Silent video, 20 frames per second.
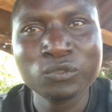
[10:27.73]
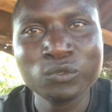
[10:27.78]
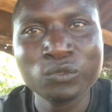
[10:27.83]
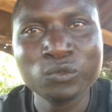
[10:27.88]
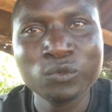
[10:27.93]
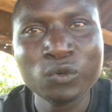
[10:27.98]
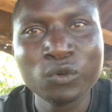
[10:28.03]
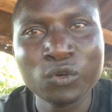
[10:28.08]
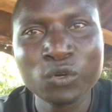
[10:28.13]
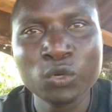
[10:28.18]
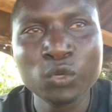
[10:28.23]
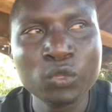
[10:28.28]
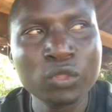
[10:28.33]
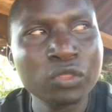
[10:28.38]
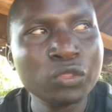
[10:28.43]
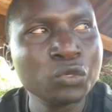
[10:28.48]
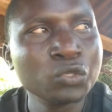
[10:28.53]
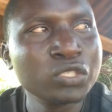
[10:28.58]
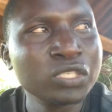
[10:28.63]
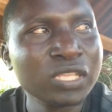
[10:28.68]
do all
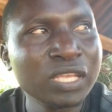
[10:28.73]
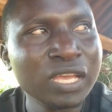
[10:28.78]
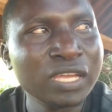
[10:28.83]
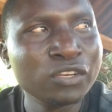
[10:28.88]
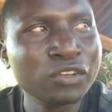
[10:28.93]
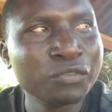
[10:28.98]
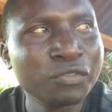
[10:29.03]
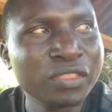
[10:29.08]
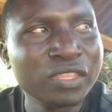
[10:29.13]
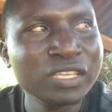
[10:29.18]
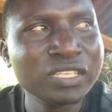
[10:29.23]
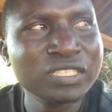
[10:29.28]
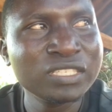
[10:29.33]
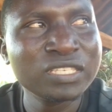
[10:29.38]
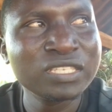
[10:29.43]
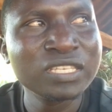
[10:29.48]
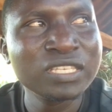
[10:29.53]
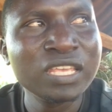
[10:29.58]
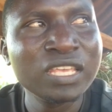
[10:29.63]
those kind of things